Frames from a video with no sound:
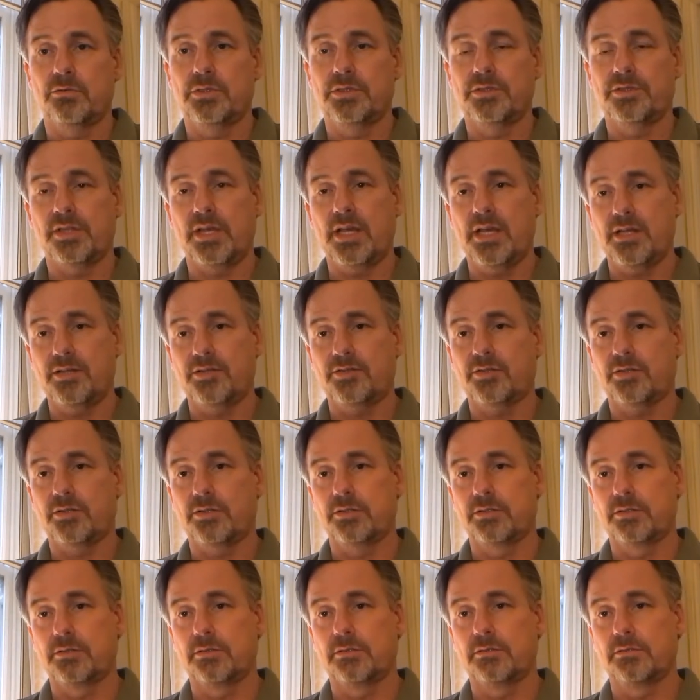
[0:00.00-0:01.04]
wants to answer
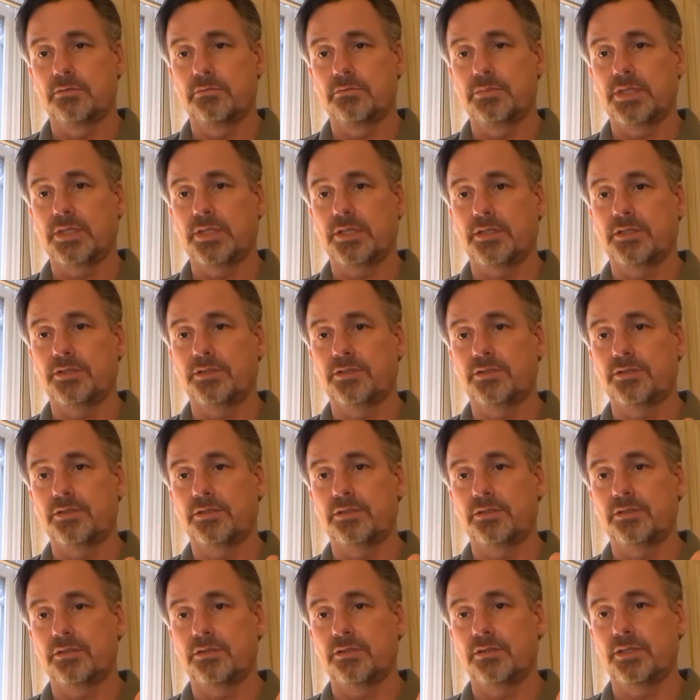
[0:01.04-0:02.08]
because
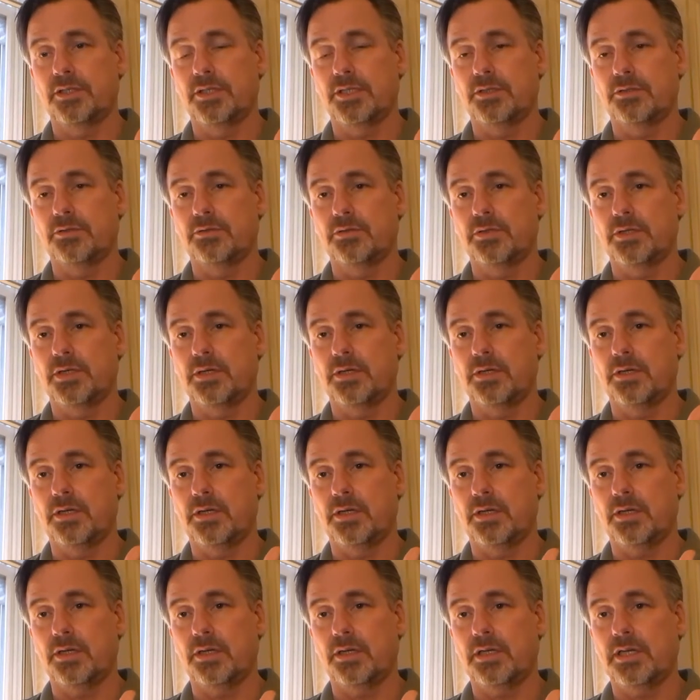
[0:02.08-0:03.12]
you know a, a
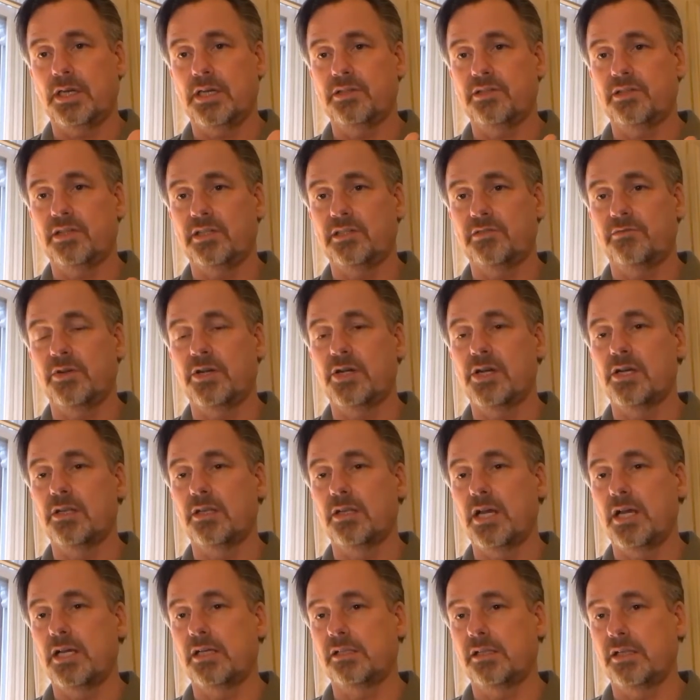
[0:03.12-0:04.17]
case that's very
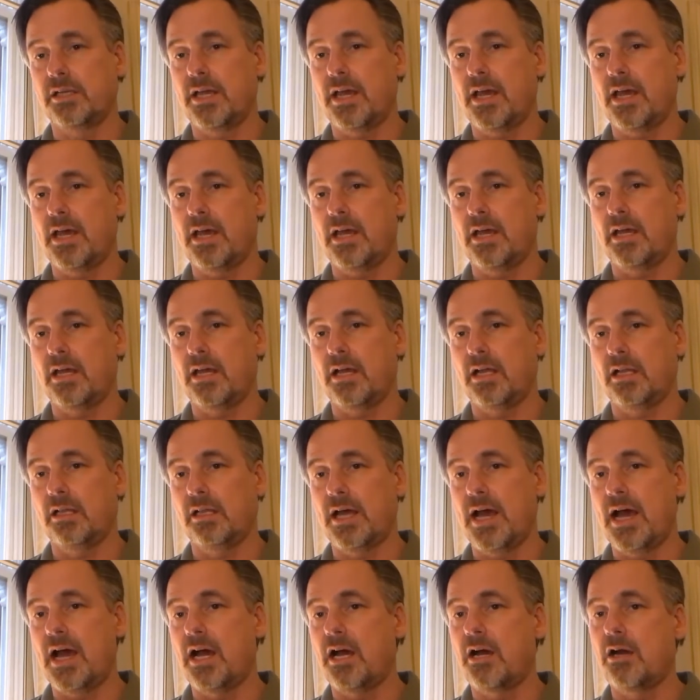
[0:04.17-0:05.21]
unlikely to
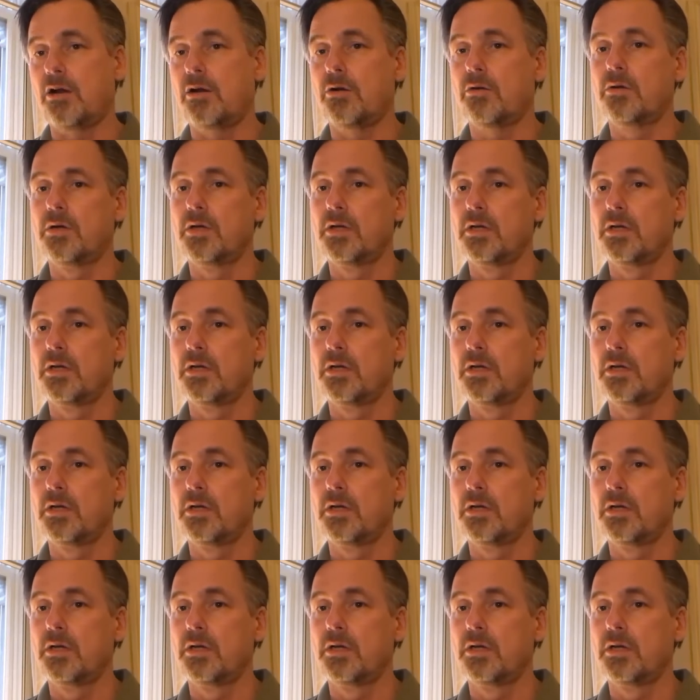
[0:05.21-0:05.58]
allow